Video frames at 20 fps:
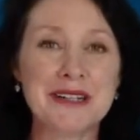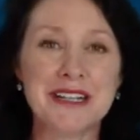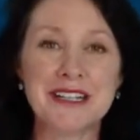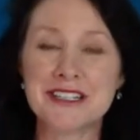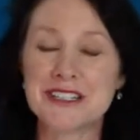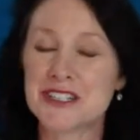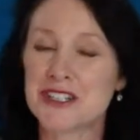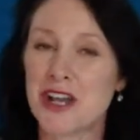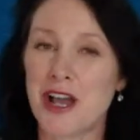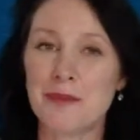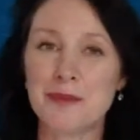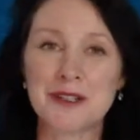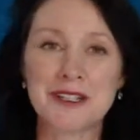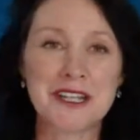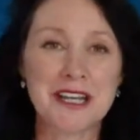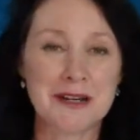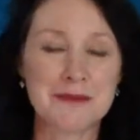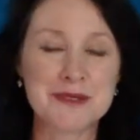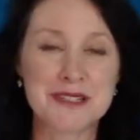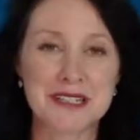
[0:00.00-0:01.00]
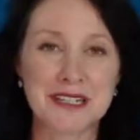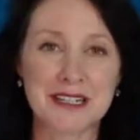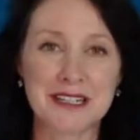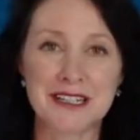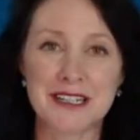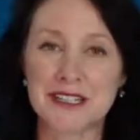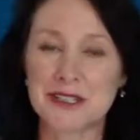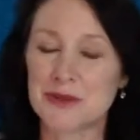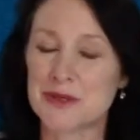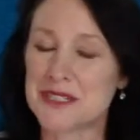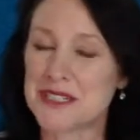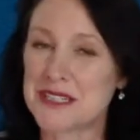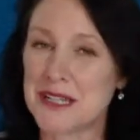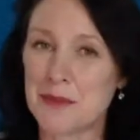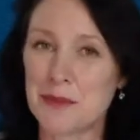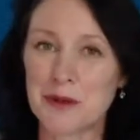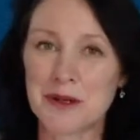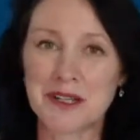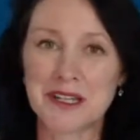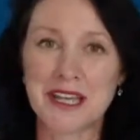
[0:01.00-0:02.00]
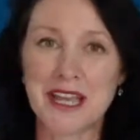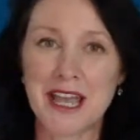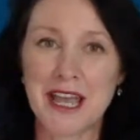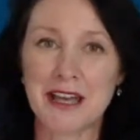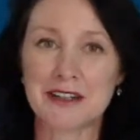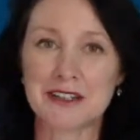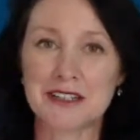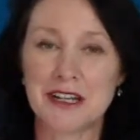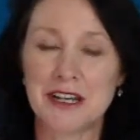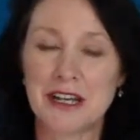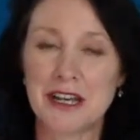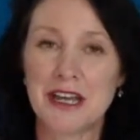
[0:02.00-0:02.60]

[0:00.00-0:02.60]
each time it comes in into a separate account